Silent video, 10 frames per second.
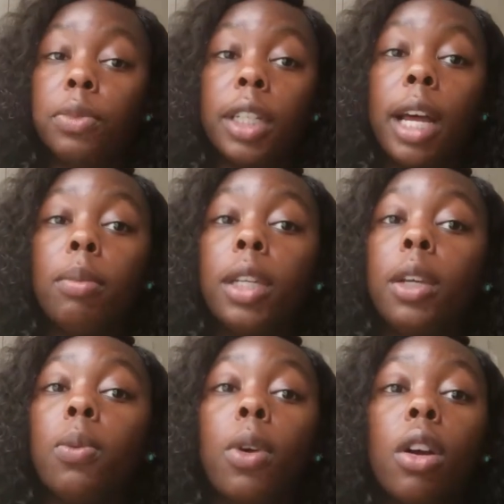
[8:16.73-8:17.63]
And I
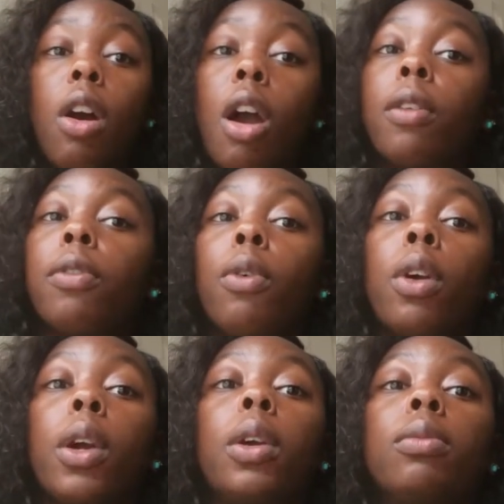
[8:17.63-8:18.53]
mean, work hard
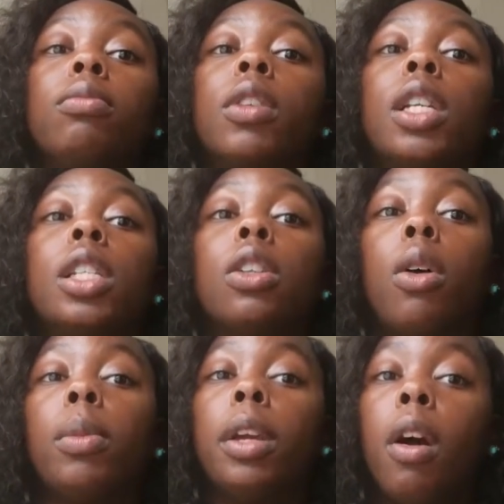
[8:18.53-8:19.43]
for it, because it's
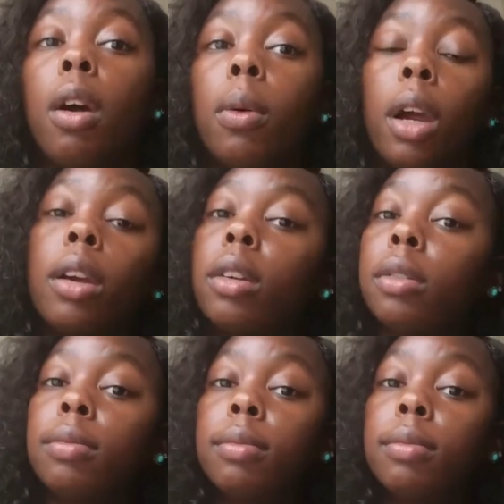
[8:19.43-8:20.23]
going to be hard work.